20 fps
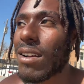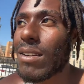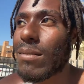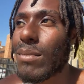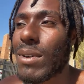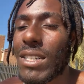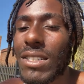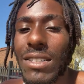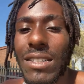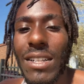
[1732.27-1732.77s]

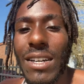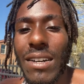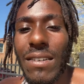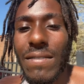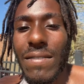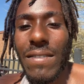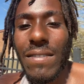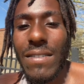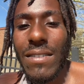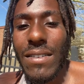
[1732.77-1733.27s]
Much
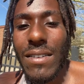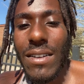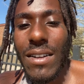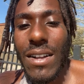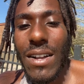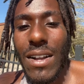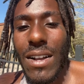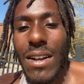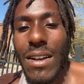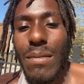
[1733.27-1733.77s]
love,
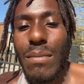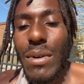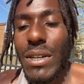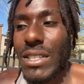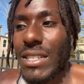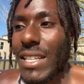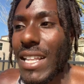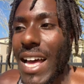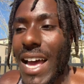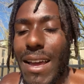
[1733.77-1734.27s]

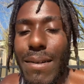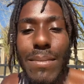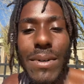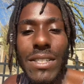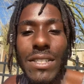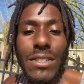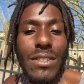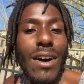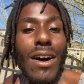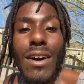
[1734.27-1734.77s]
much light,
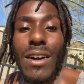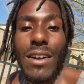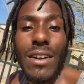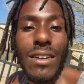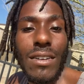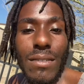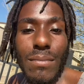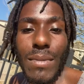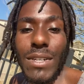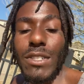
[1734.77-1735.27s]
much
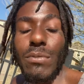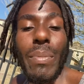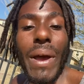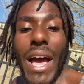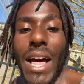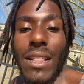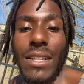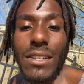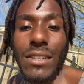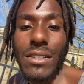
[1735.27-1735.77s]
dark, much
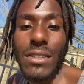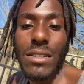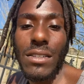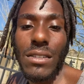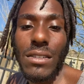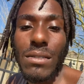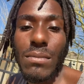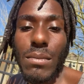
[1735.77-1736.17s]
balance,